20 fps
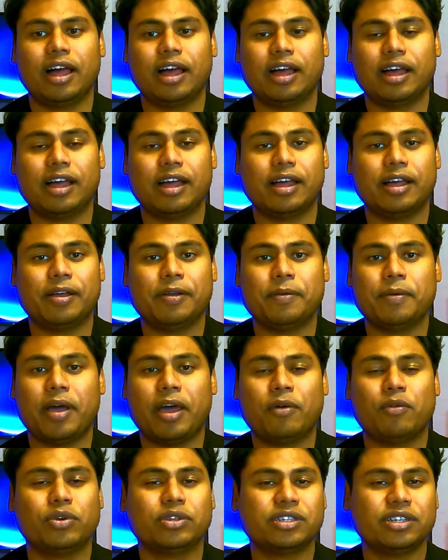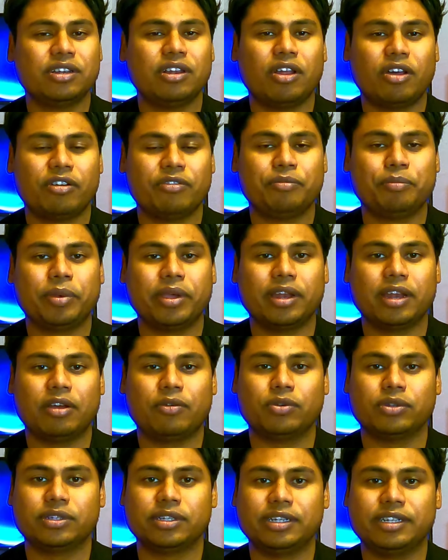I was in a lot of pain. I
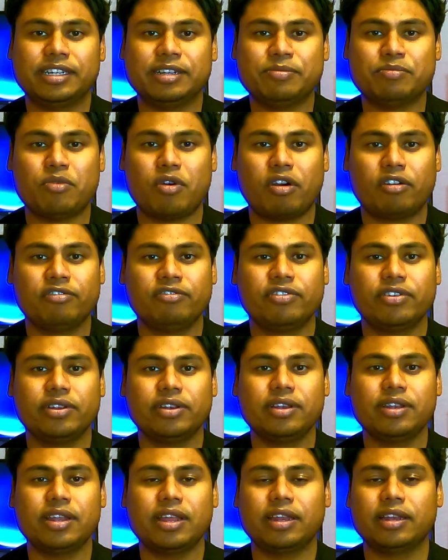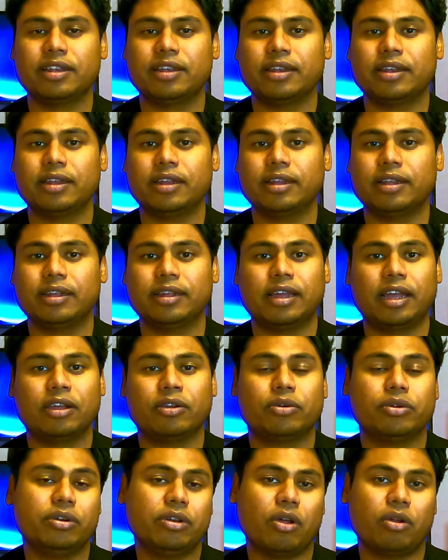was eating morphine and I
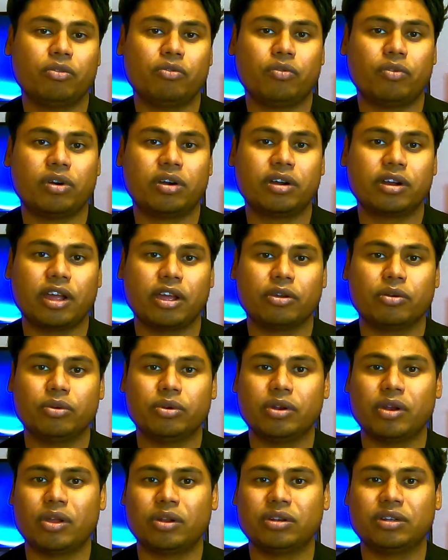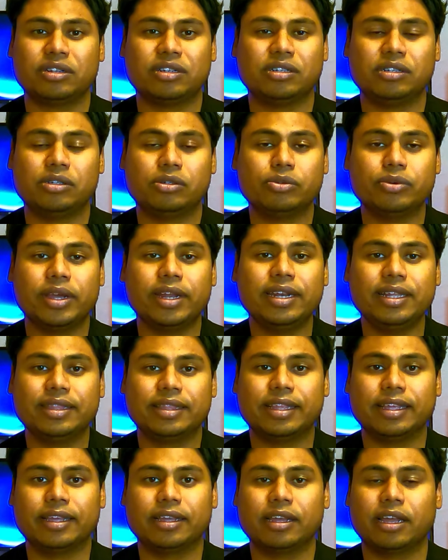could not work, I could not do
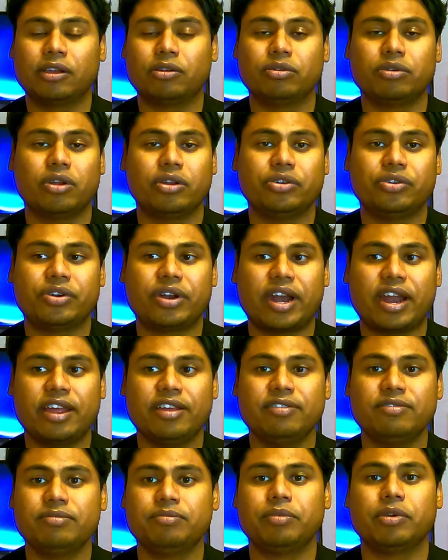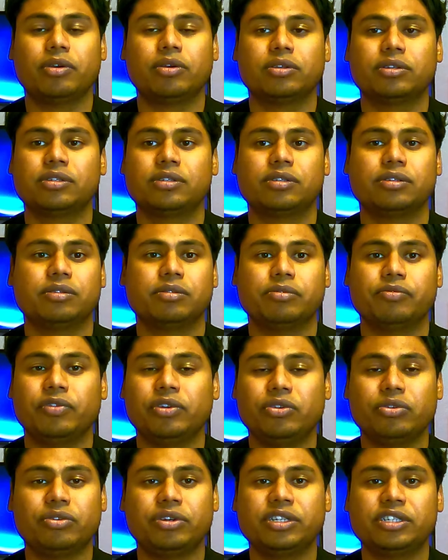anything, I could not drive, because
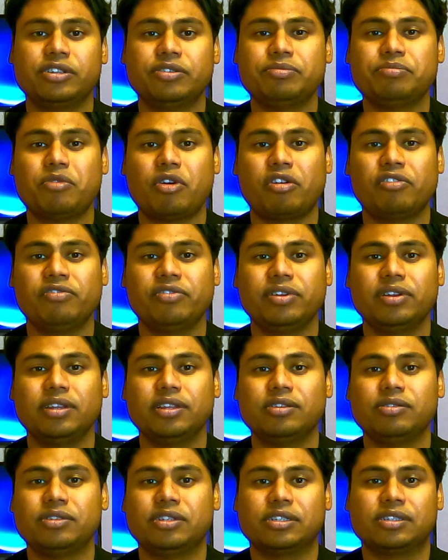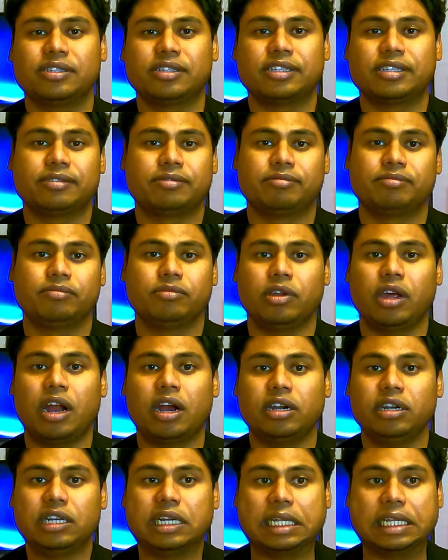when you receive morphine you just
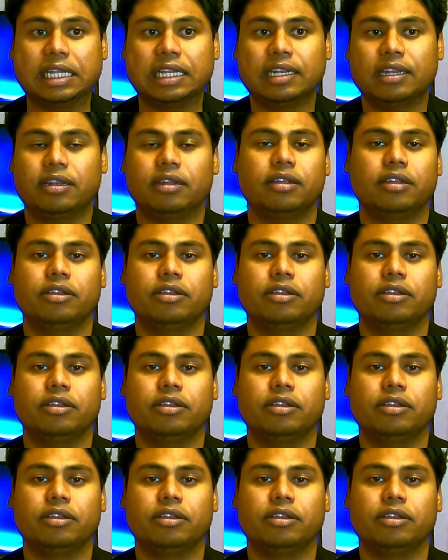are dull,